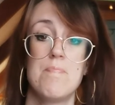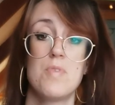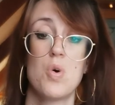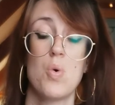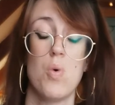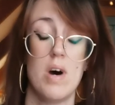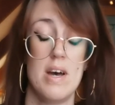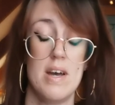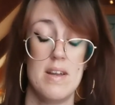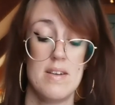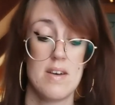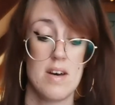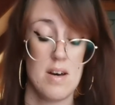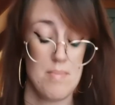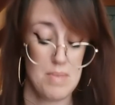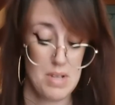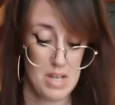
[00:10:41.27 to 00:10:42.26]
quiet
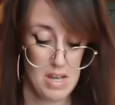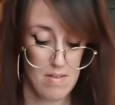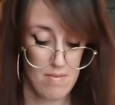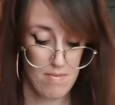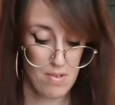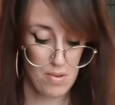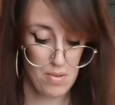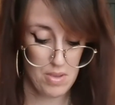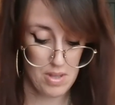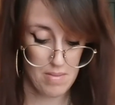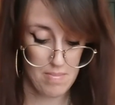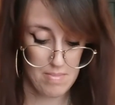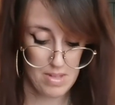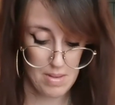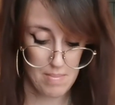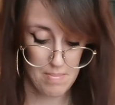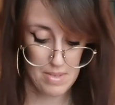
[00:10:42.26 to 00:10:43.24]
time to get through them
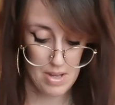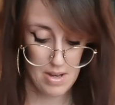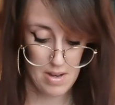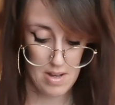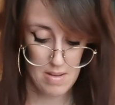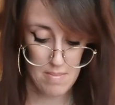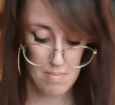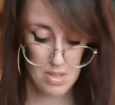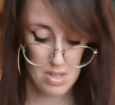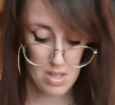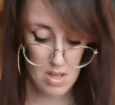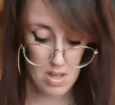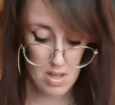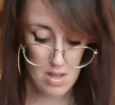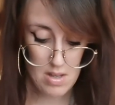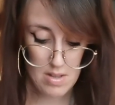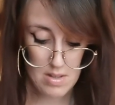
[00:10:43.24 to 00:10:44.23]
sometimes.
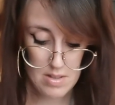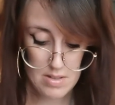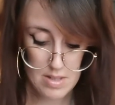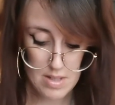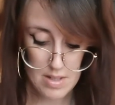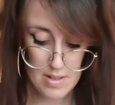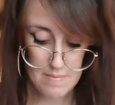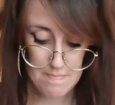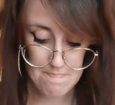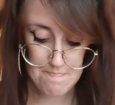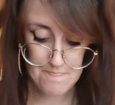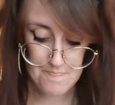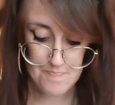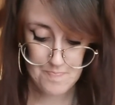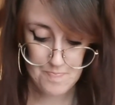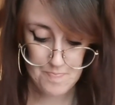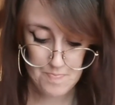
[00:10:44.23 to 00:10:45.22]
So
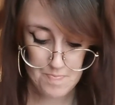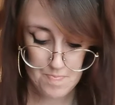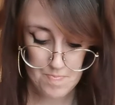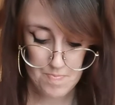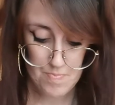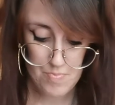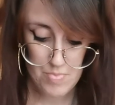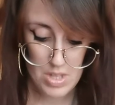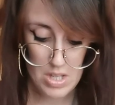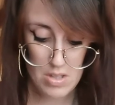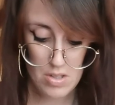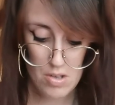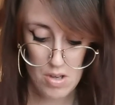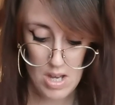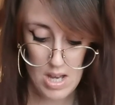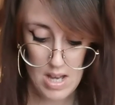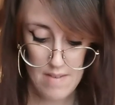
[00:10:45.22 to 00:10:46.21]

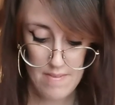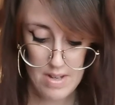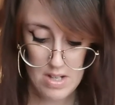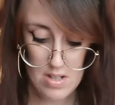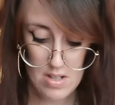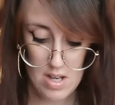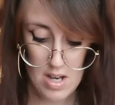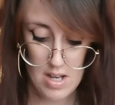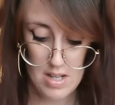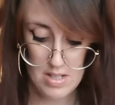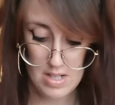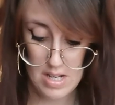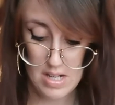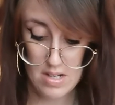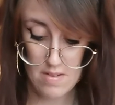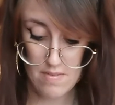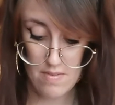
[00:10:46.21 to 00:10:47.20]
you haven't
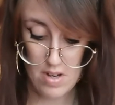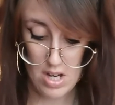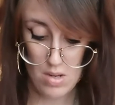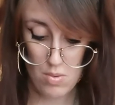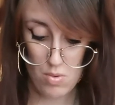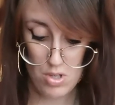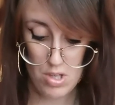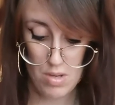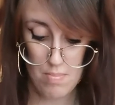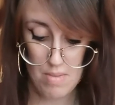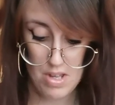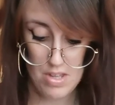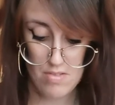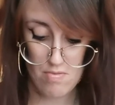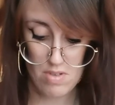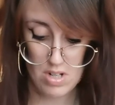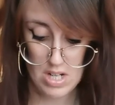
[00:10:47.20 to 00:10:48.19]
identified what you
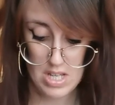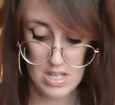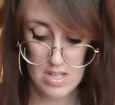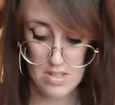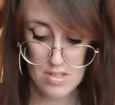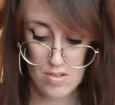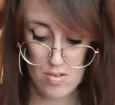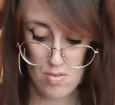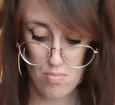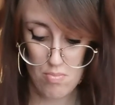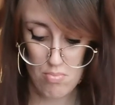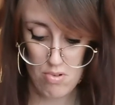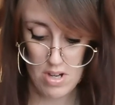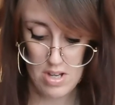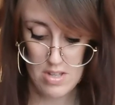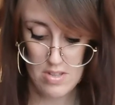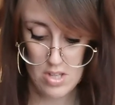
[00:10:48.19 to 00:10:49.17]
must release to
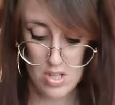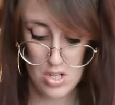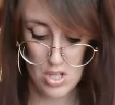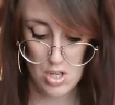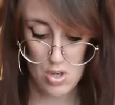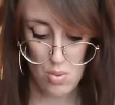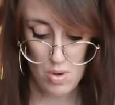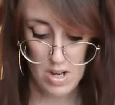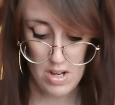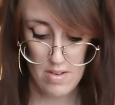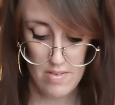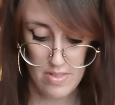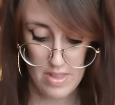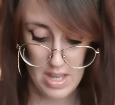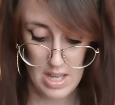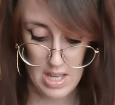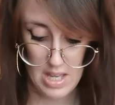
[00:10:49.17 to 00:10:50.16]
embrace a new way of
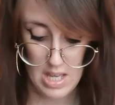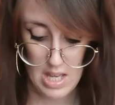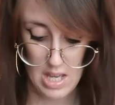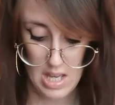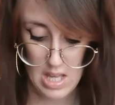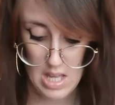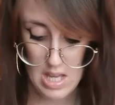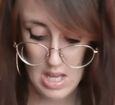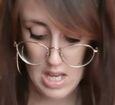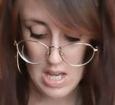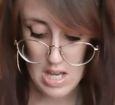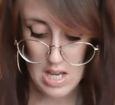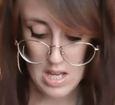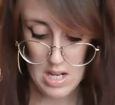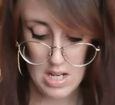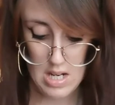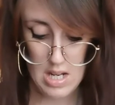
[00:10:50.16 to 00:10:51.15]
thinking,
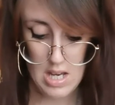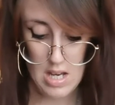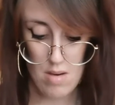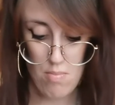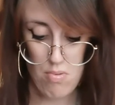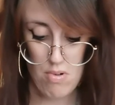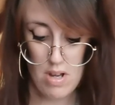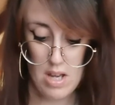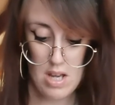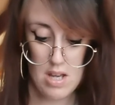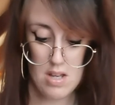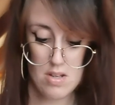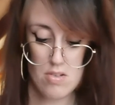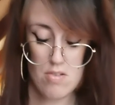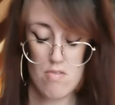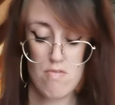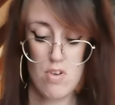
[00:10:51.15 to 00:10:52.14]
and are now bringing
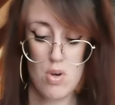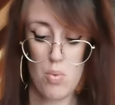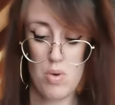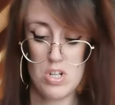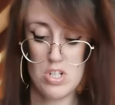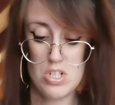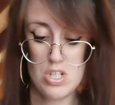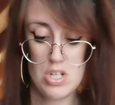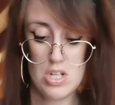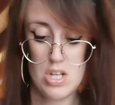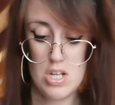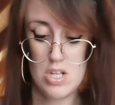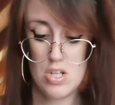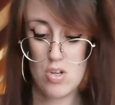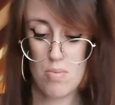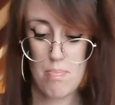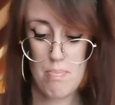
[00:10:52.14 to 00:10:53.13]
it to fruition
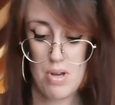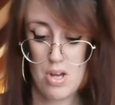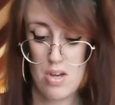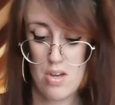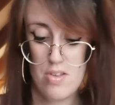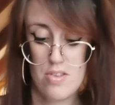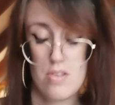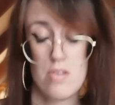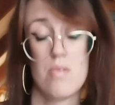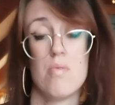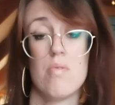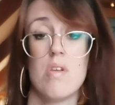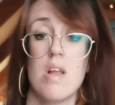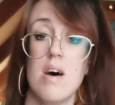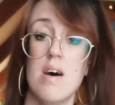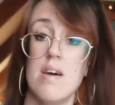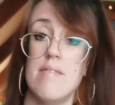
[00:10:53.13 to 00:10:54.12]
in your personal
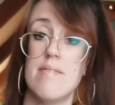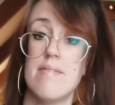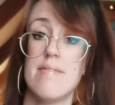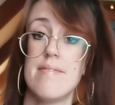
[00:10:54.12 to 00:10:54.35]
life.